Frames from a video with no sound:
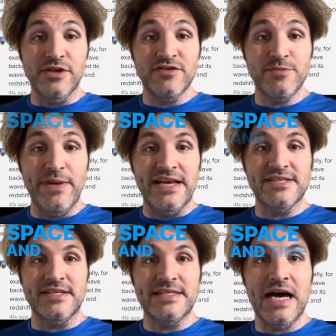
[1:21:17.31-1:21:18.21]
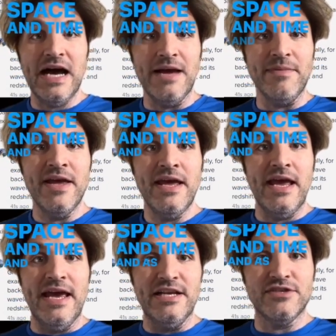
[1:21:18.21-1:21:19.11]
of space and time.
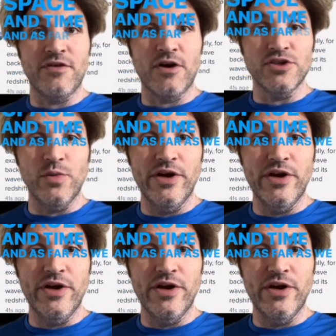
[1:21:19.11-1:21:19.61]
And as far as we